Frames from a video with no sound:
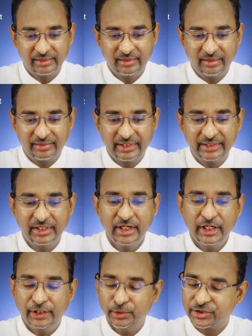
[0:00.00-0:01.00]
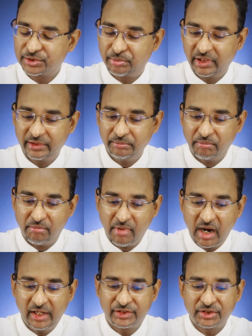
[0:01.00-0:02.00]
All right. You'll spend
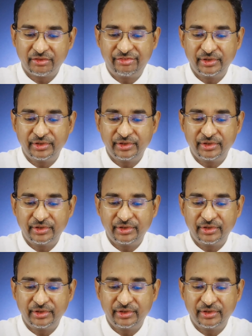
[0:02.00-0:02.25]
much of